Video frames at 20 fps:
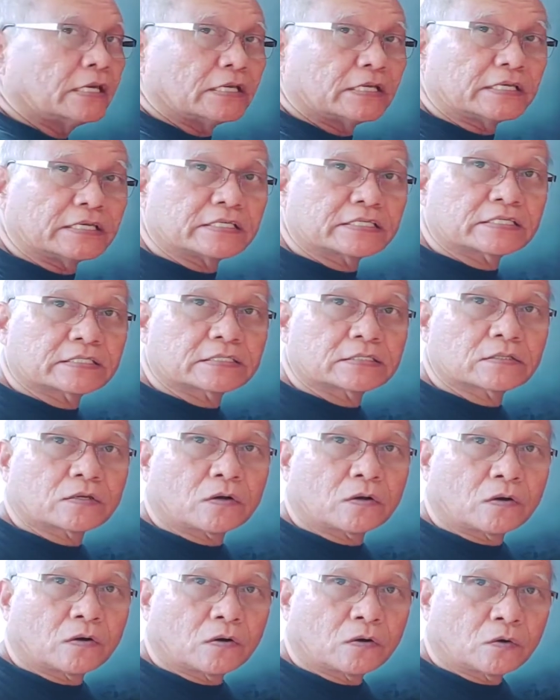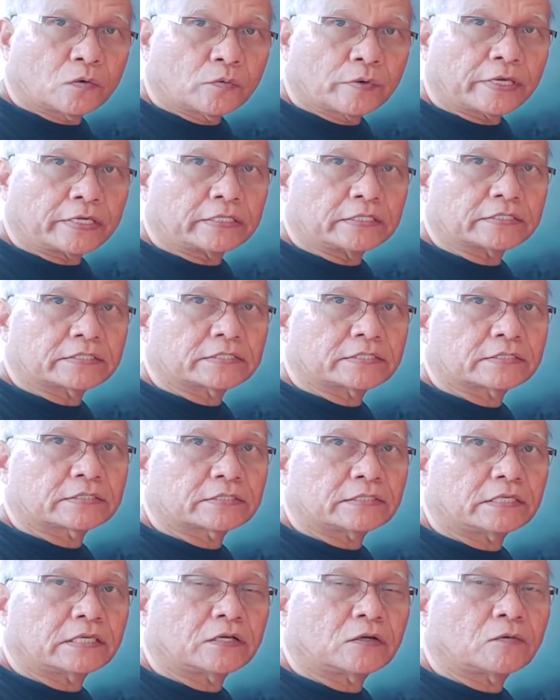is always
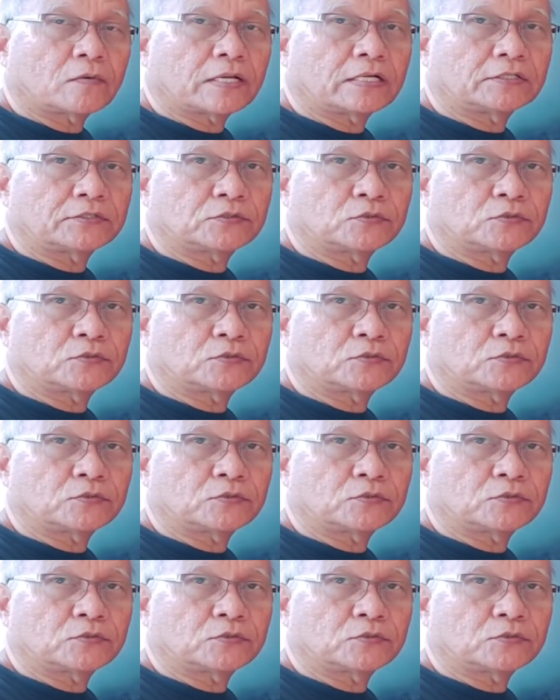equal to